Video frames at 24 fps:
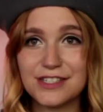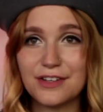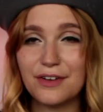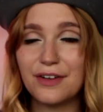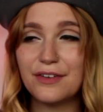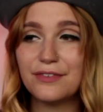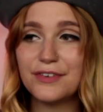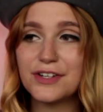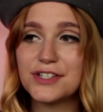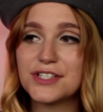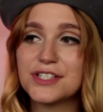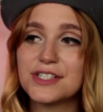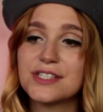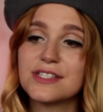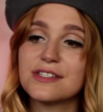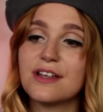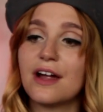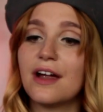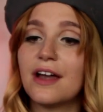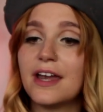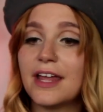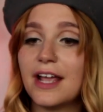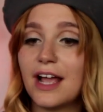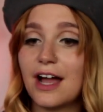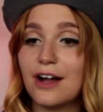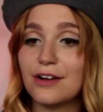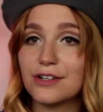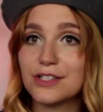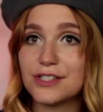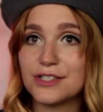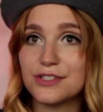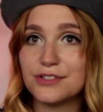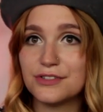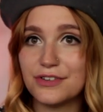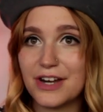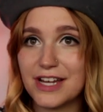So if you're just starting
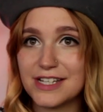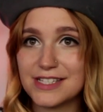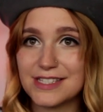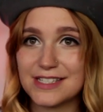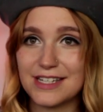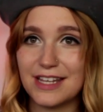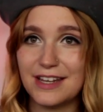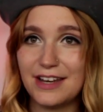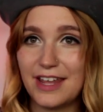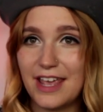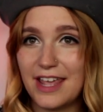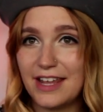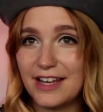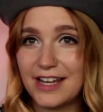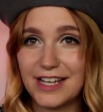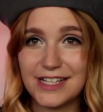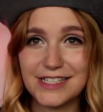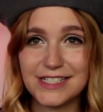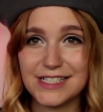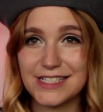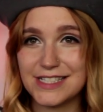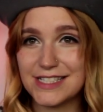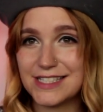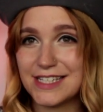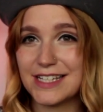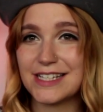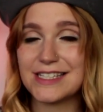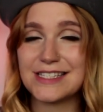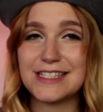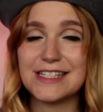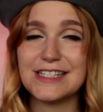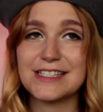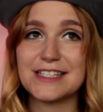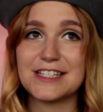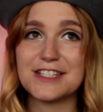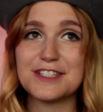out to dress in a
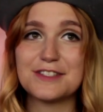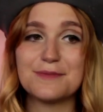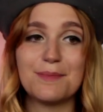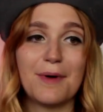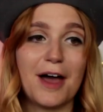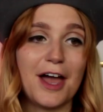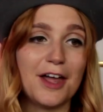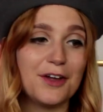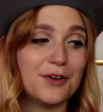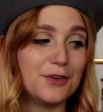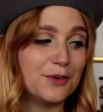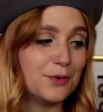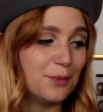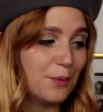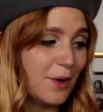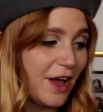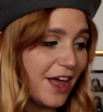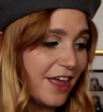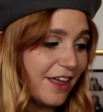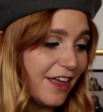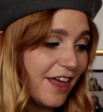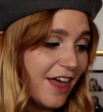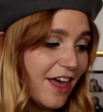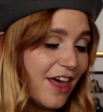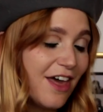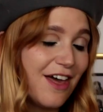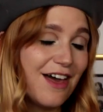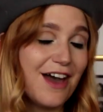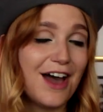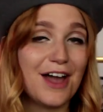1960s inspired way,